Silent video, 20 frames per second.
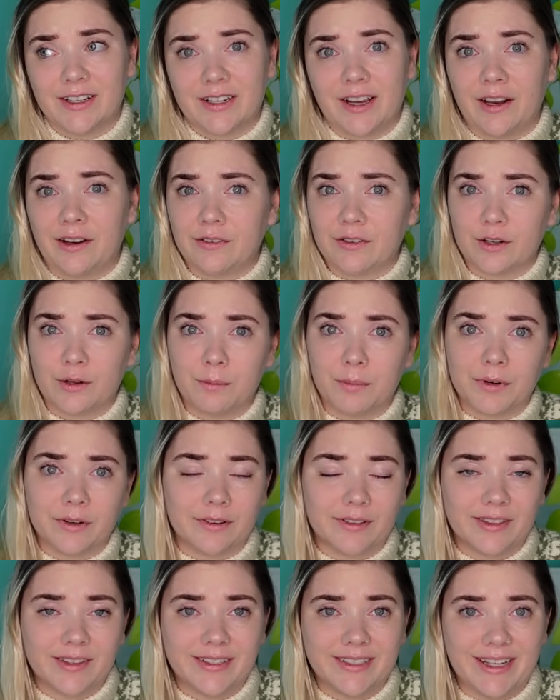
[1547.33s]
kind of her
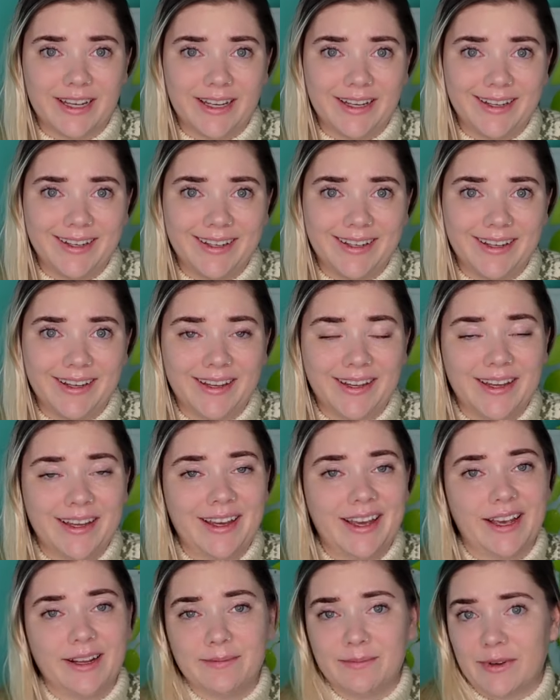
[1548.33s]
birthday
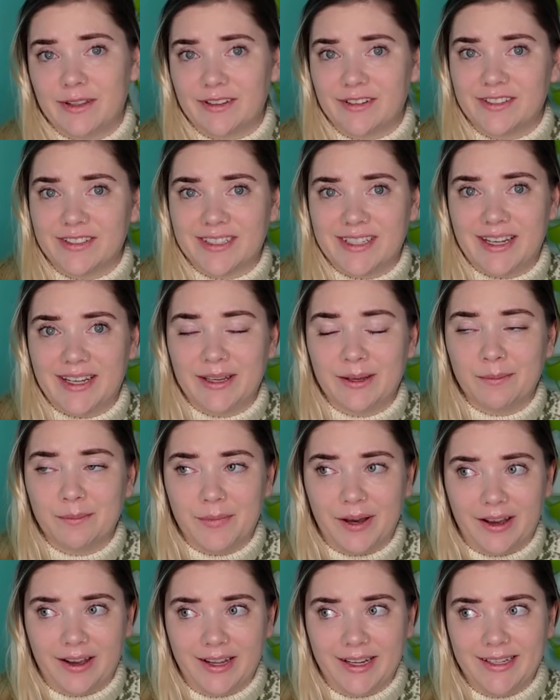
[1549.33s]
and Mother's Day
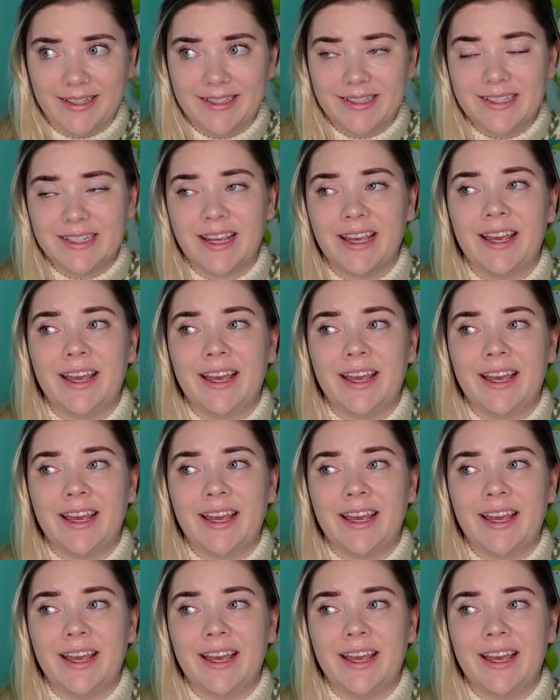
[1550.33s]
combined.